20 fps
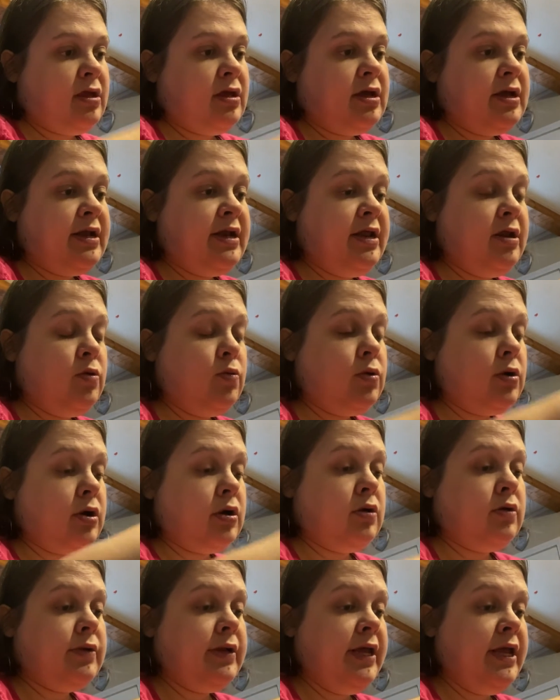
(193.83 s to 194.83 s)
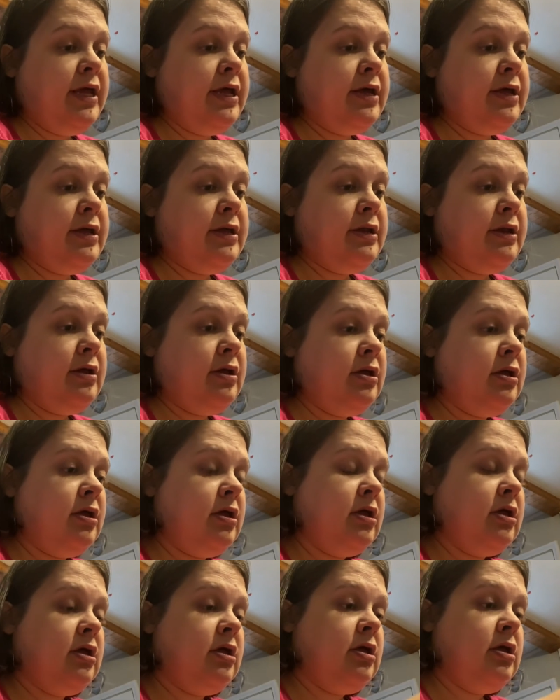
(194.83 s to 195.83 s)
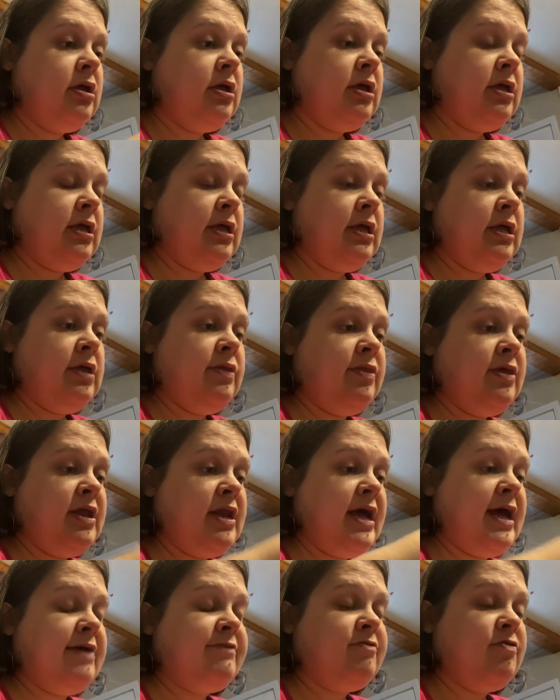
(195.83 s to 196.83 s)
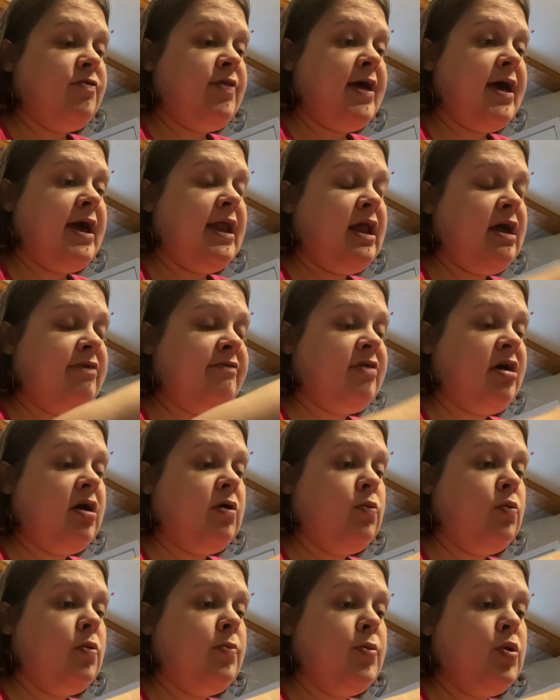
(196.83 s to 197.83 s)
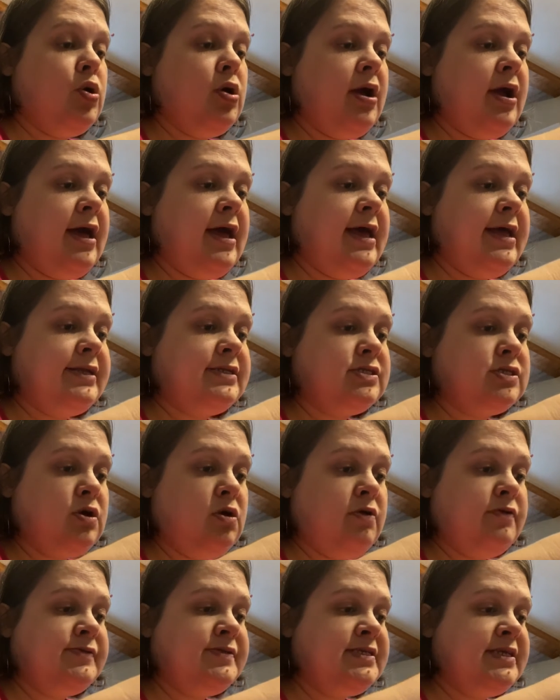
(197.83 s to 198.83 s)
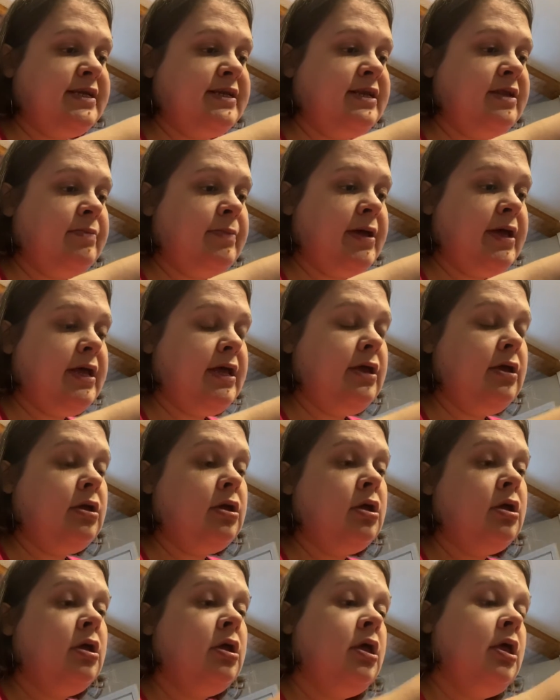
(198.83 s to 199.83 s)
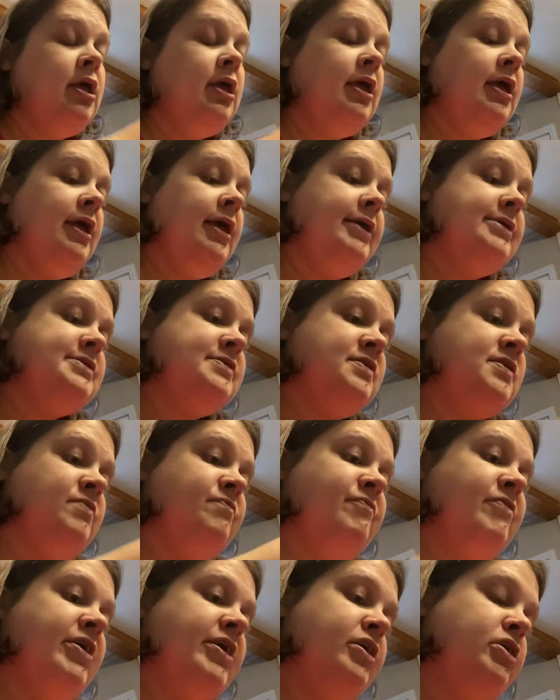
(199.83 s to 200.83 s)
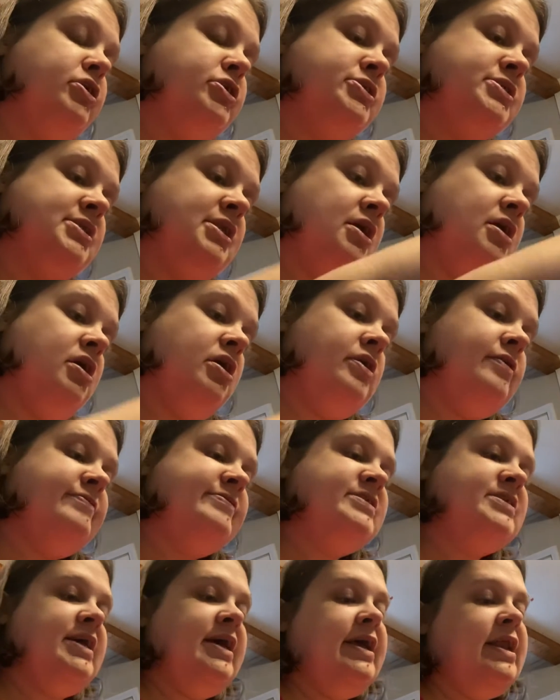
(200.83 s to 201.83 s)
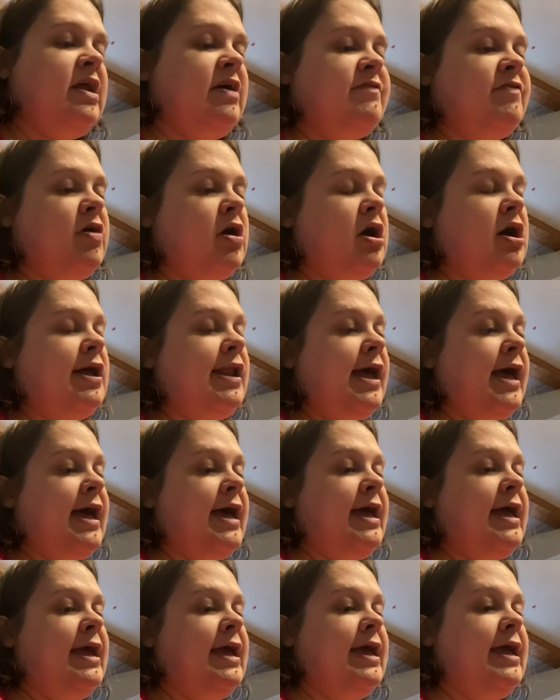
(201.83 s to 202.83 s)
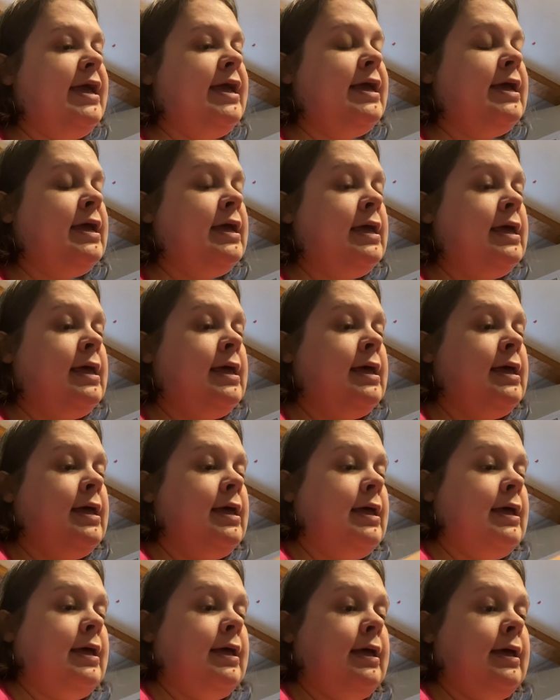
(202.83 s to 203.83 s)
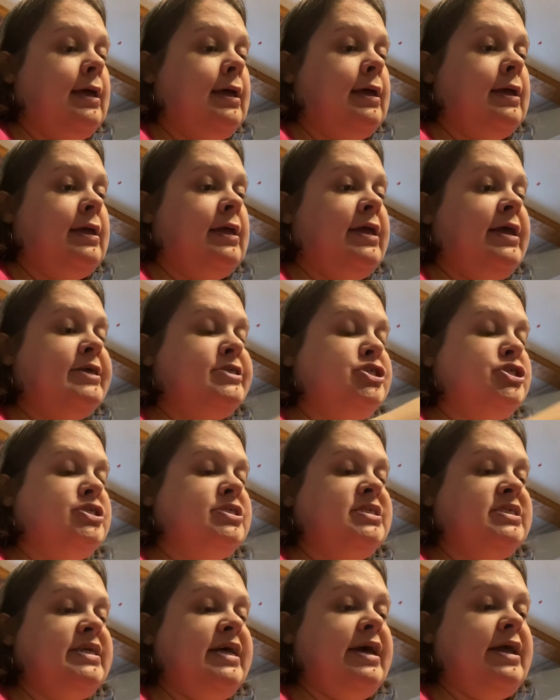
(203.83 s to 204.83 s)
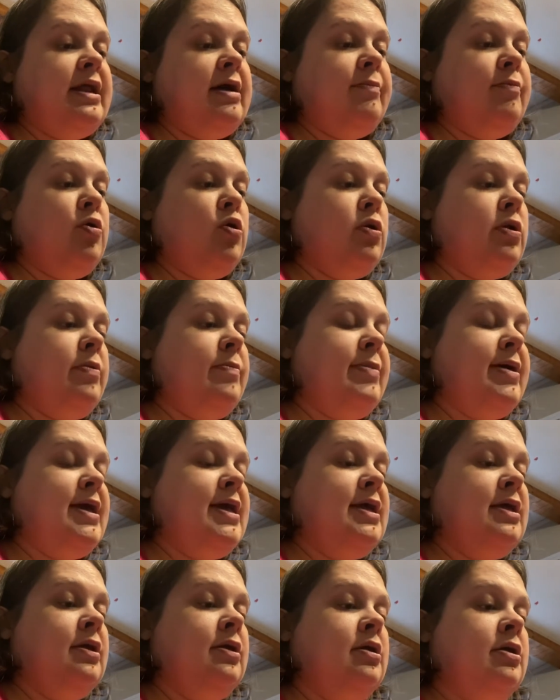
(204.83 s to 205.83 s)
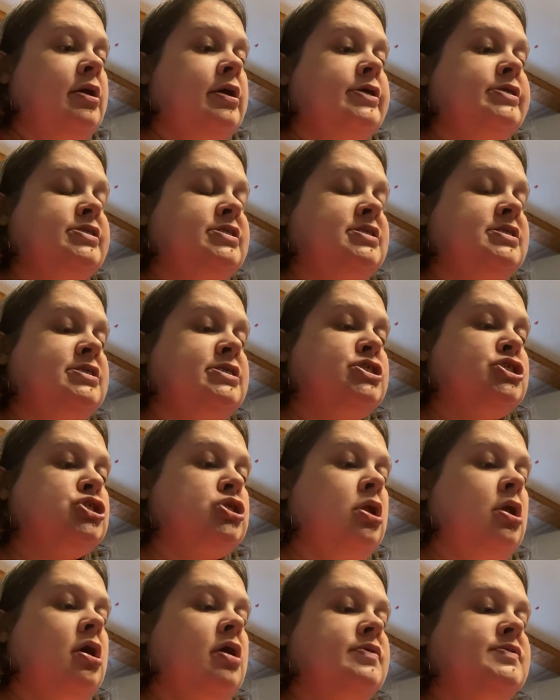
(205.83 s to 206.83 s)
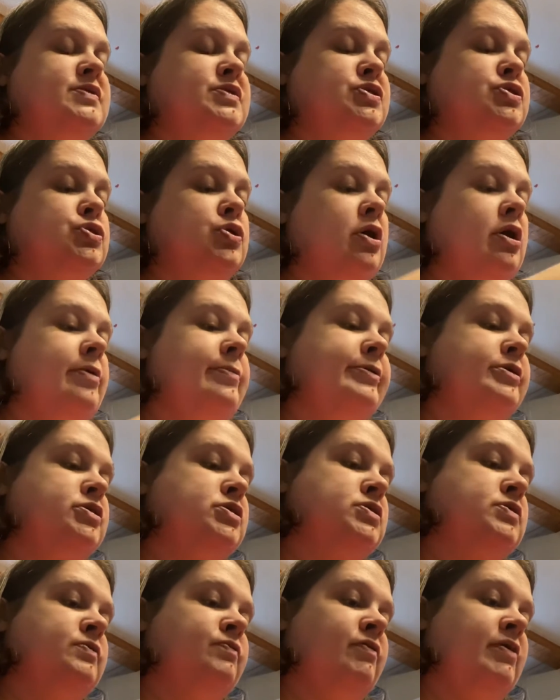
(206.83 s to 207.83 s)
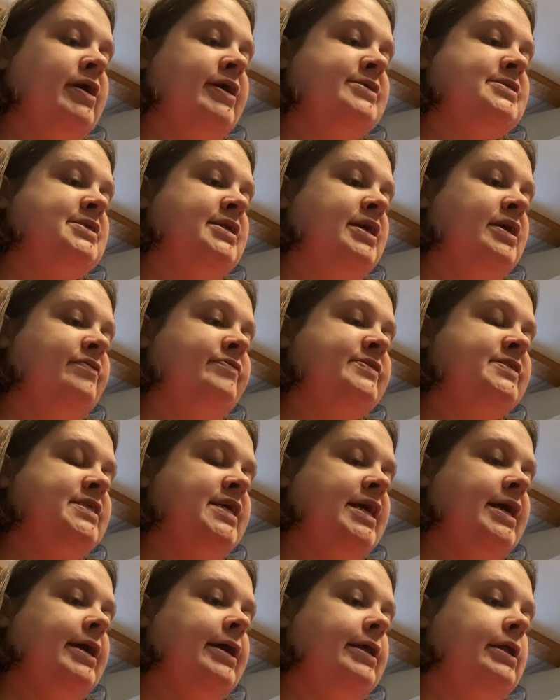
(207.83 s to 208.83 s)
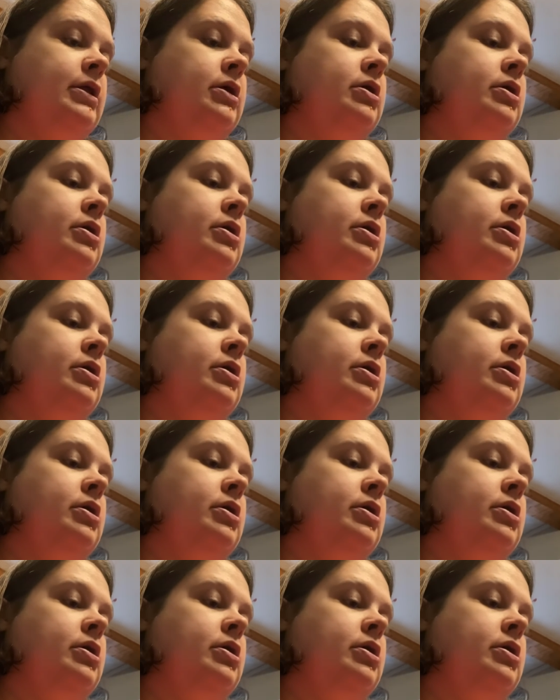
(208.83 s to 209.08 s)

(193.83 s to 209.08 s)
I need to work on it. And then after that, I've got one more hat and scarf set to make. Some fingerless gloves, and I've got a kitchen set I'm gonna make, dishcloths and scrubbers as a gift set.